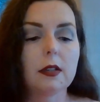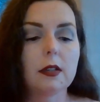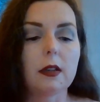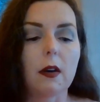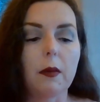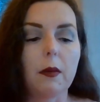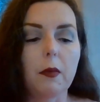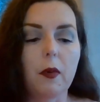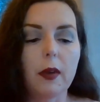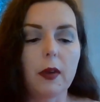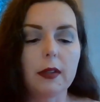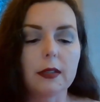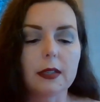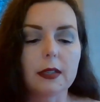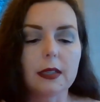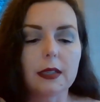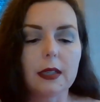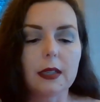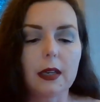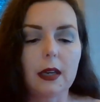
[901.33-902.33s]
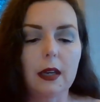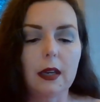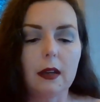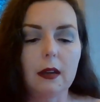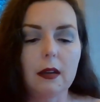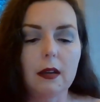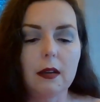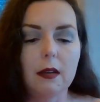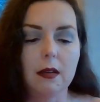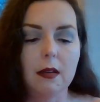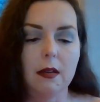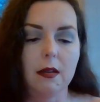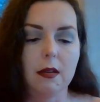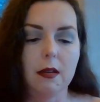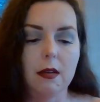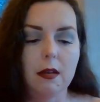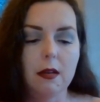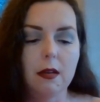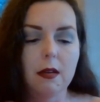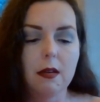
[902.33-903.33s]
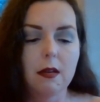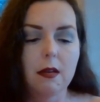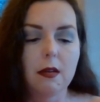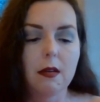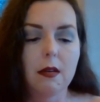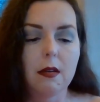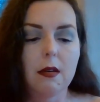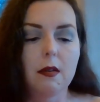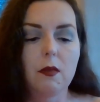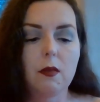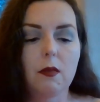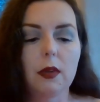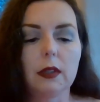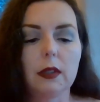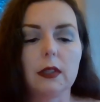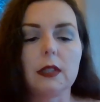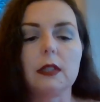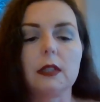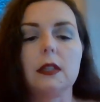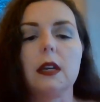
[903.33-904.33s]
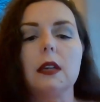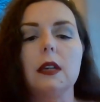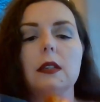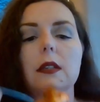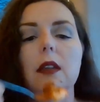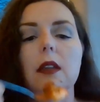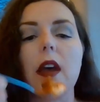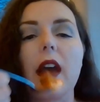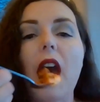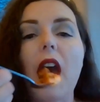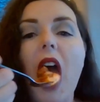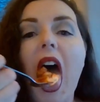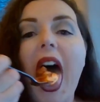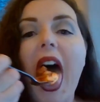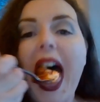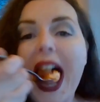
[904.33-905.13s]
So I'm going to see what this tastes like.